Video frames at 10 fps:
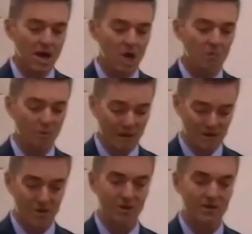
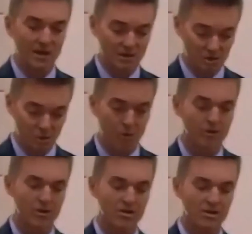oppression,
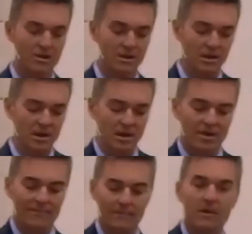extortion,
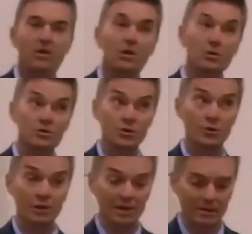
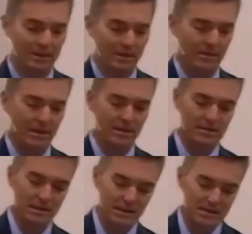usury, that
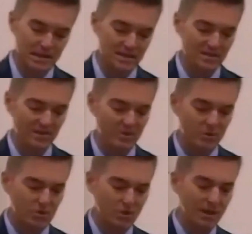is excessive
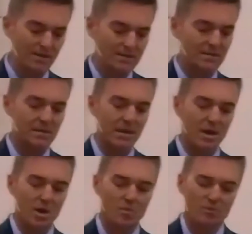interest rates,
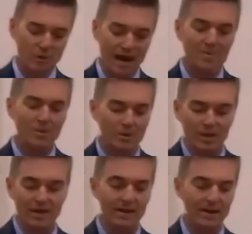
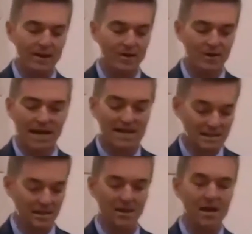bribery,
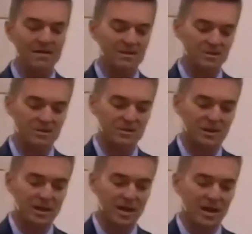harassing lawsuits,
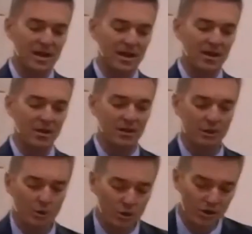
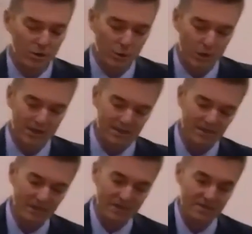illegal work or
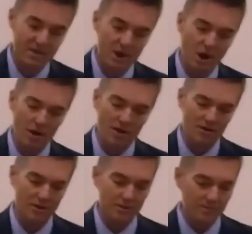activities, and all
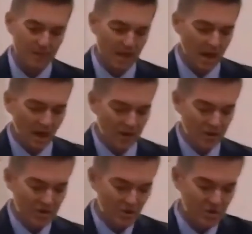other
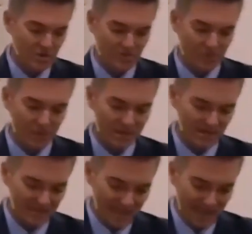unjust or sinful ways
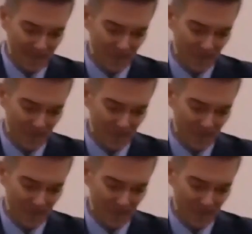of taking,